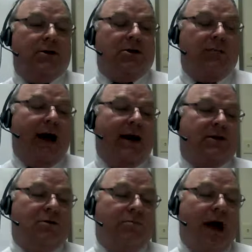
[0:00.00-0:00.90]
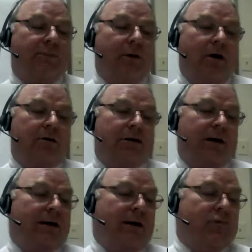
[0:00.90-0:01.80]
semantics on my part
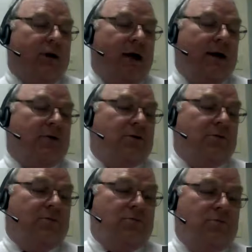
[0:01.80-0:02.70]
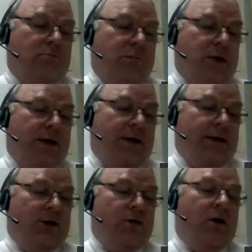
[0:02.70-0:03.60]
that I'm trying
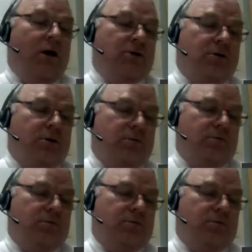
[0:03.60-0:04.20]
too hard to.